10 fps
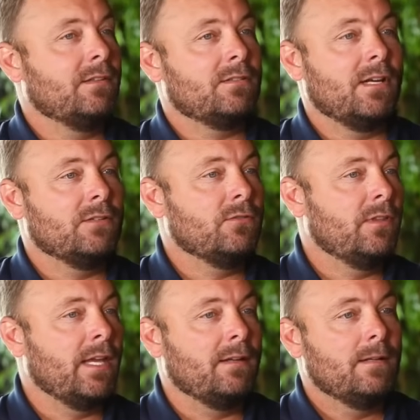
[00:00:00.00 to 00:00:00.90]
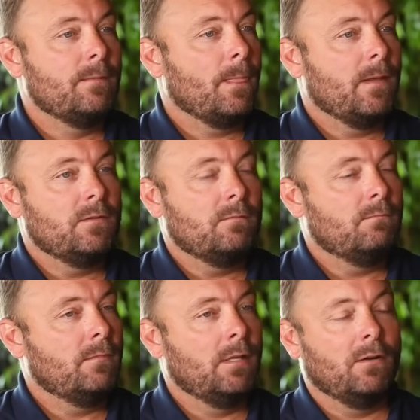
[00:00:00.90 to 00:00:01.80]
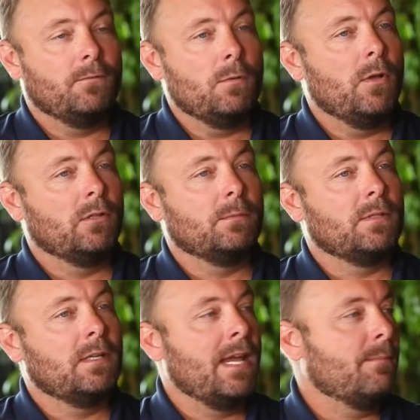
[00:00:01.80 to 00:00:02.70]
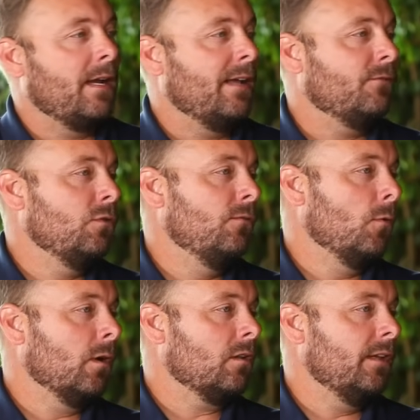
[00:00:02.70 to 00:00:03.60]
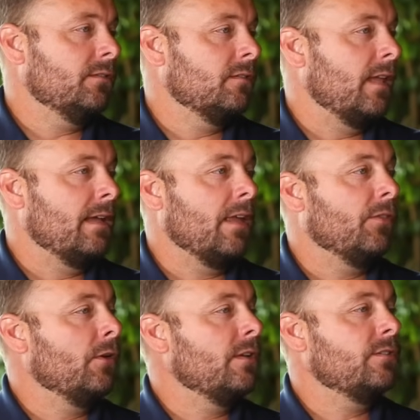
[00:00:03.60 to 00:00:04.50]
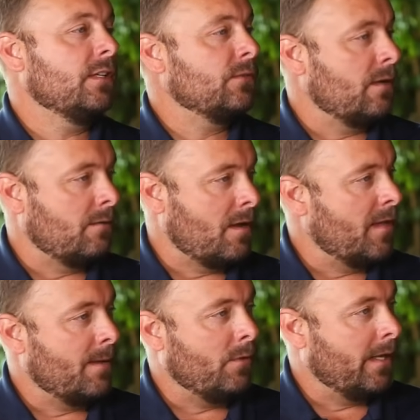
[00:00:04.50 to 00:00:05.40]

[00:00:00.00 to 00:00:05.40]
in this country that, you know, if you built them today, might have 2 forklifts and they got 36 running around that